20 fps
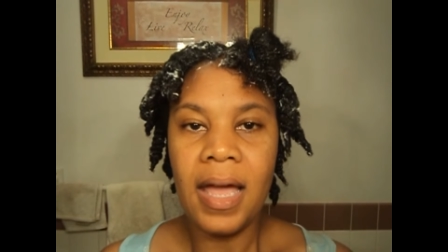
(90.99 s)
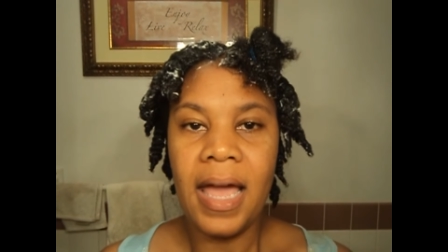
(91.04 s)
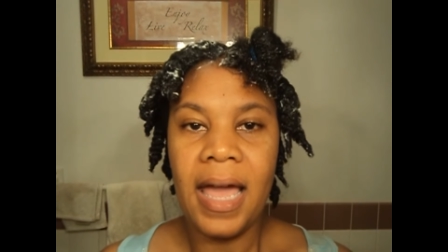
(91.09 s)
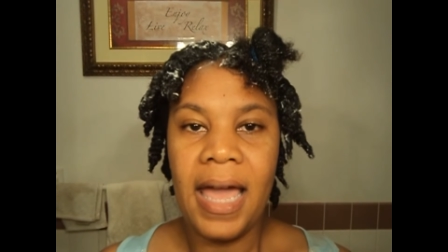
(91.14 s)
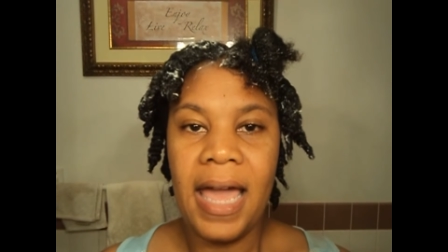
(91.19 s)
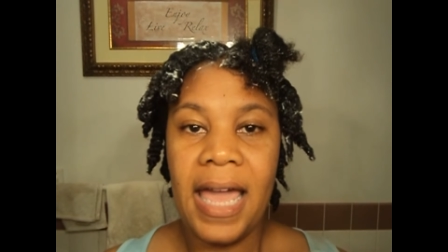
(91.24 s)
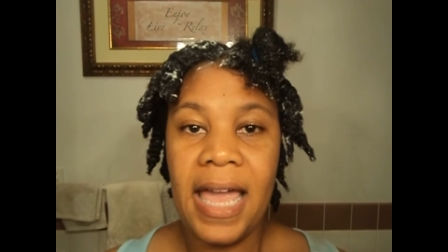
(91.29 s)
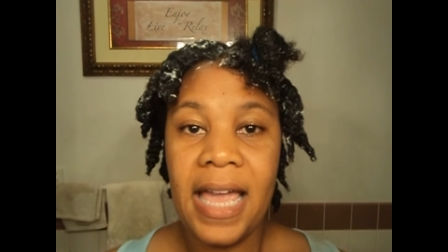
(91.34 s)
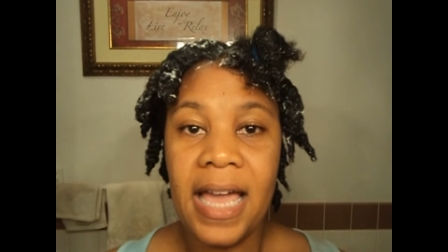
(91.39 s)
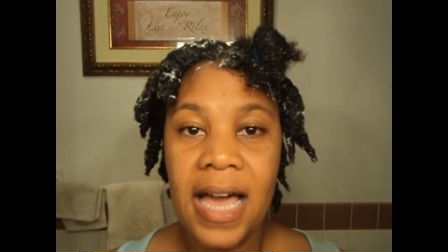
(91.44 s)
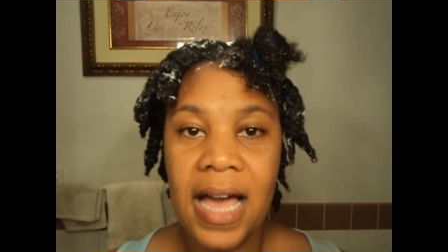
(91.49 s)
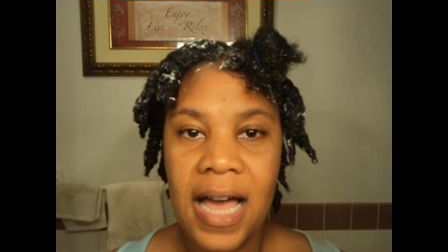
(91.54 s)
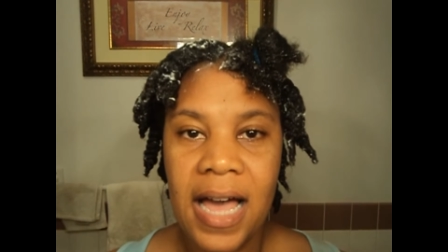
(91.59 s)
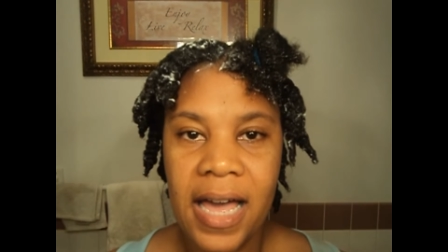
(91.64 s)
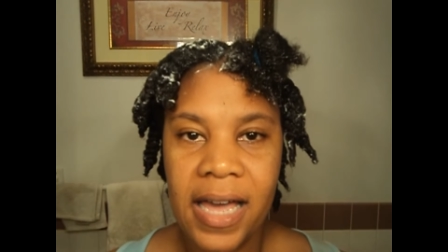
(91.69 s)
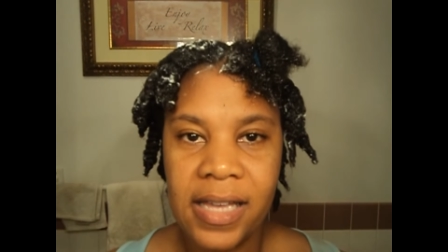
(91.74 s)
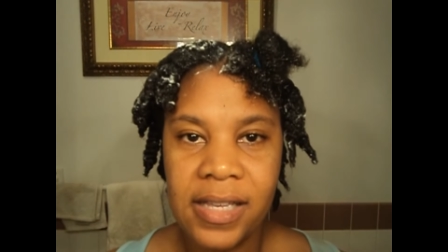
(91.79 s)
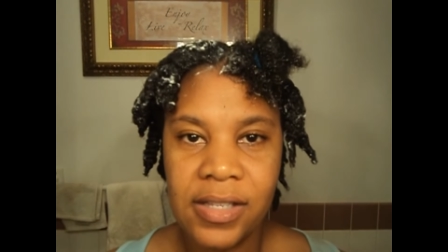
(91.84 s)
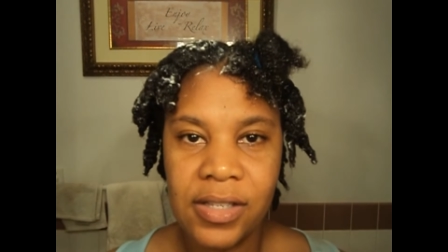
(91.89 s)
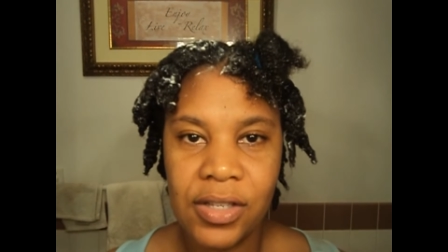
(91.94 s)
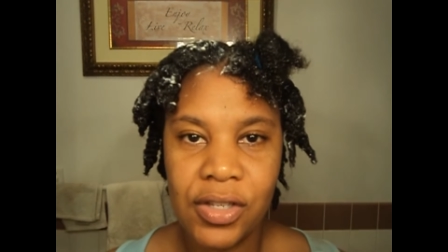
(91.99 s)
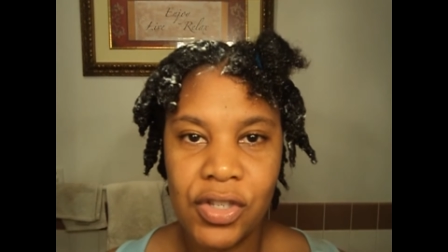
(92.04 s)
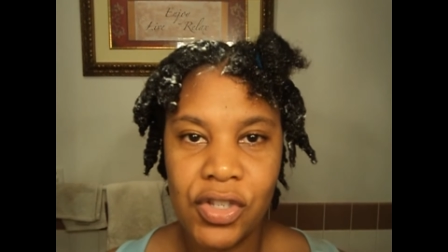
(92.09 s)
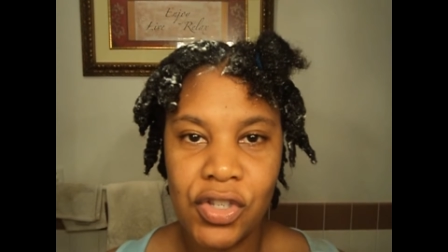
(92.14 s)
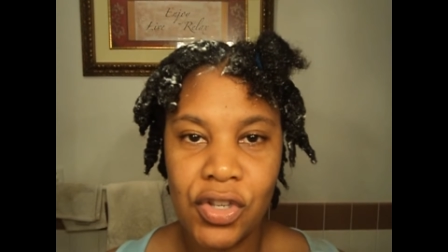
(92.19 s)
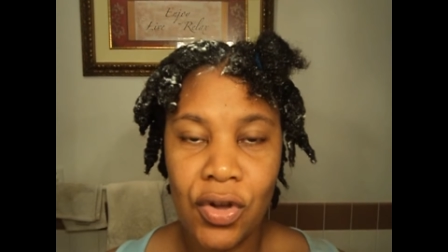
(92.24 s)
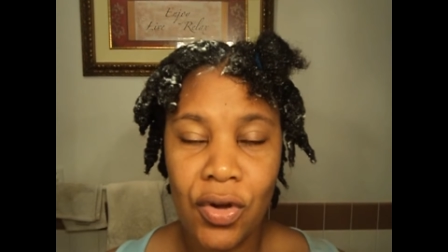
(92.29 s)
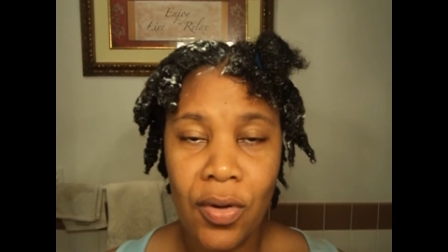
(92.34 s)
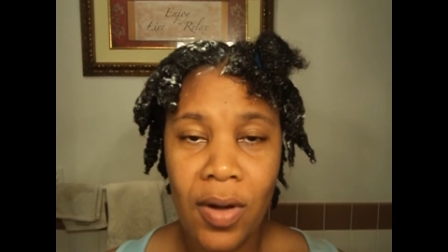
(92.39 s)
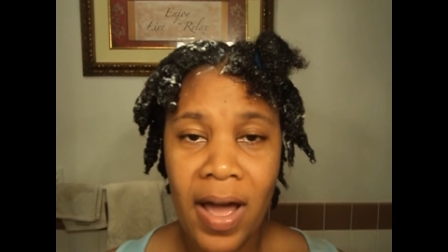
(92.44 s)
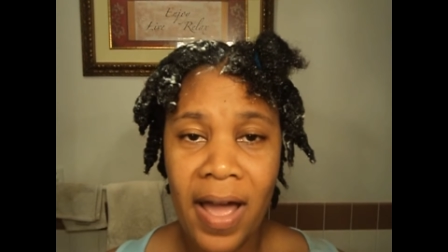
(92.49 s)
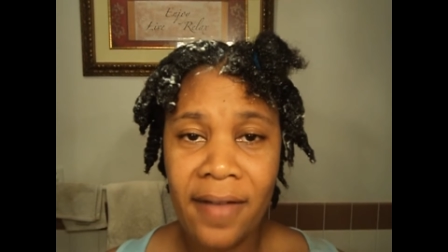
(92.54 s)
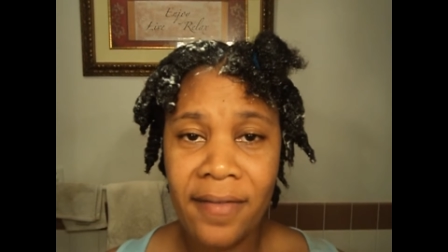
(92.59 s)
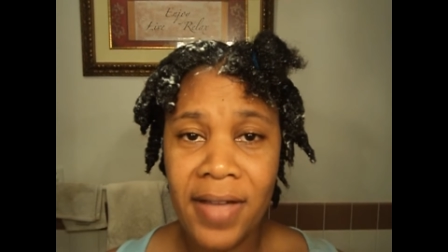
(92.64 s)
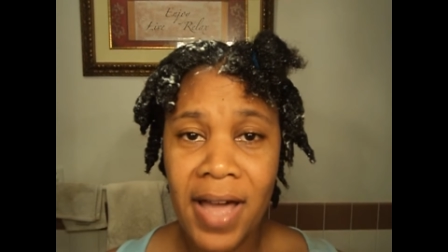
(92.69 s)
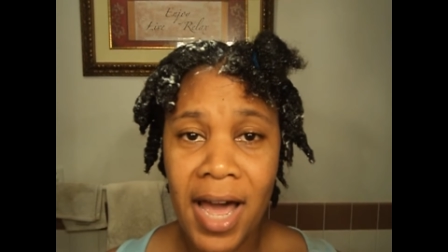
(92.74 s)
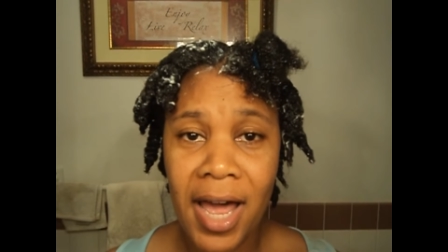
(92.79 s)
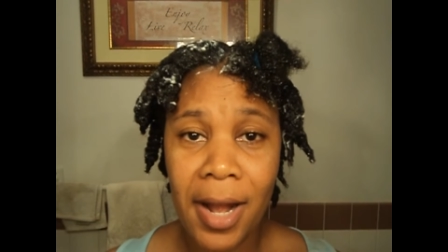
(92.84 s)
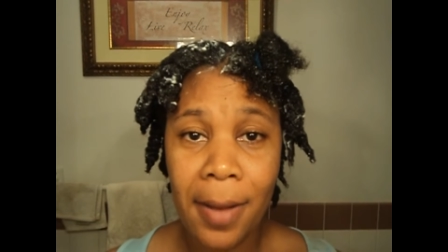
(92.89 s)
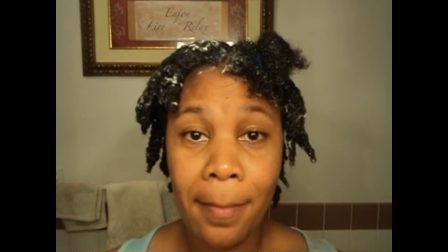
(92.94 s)
Hey guys, so I've
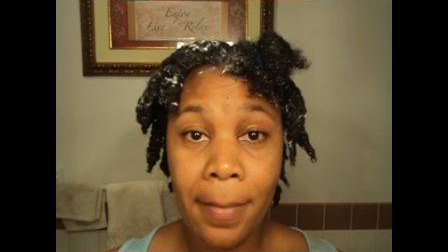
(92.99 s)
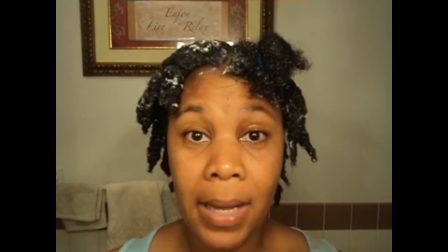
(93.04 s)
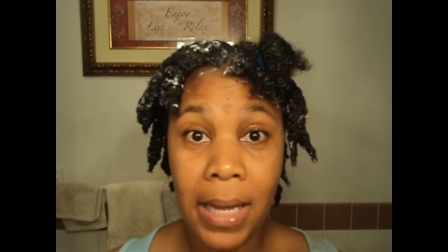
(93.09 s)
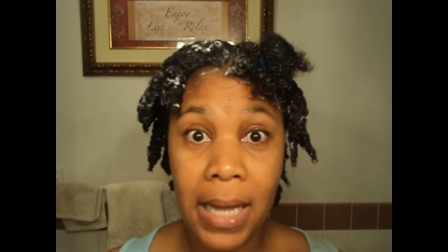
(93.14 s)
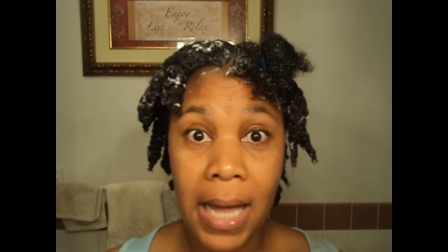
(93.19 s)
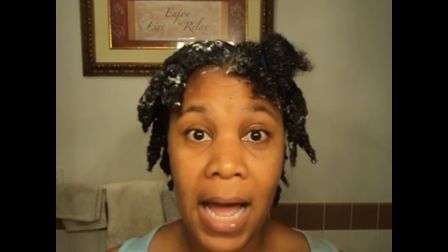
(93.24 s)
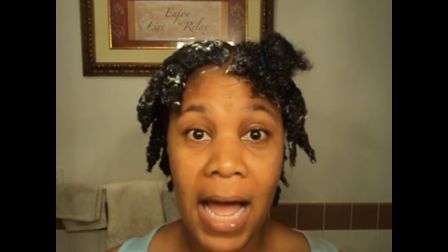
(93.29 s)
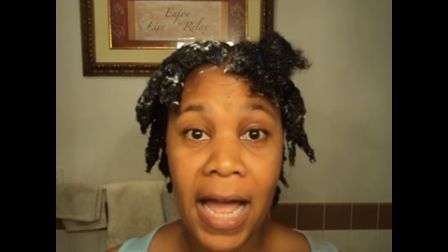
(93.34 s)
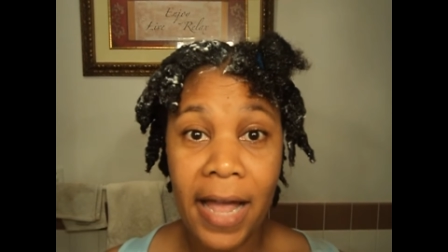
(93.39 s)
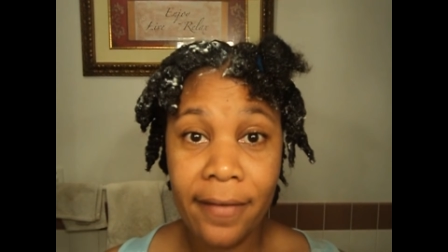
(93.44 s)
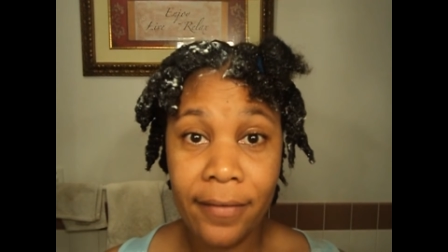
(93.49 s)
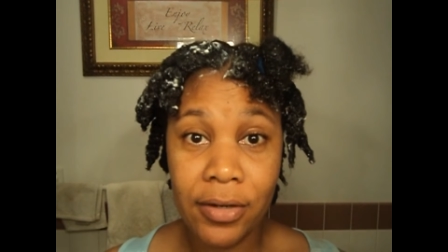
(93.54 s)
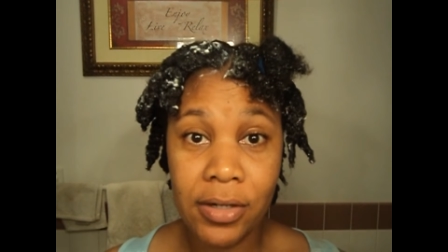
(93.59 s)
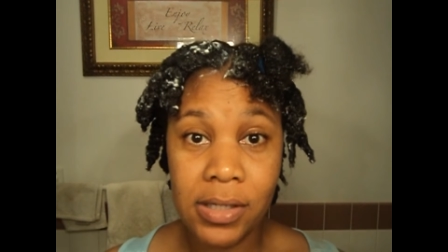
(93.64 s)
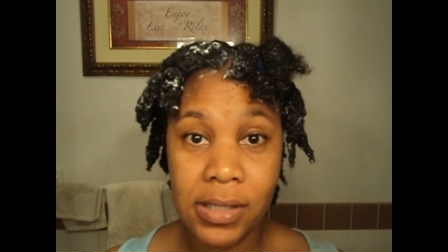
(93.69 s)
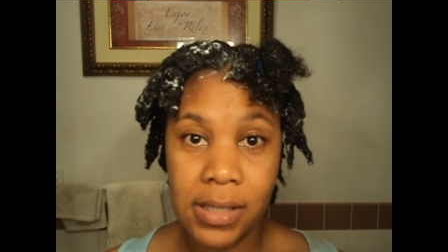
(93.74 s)
got a MacGyver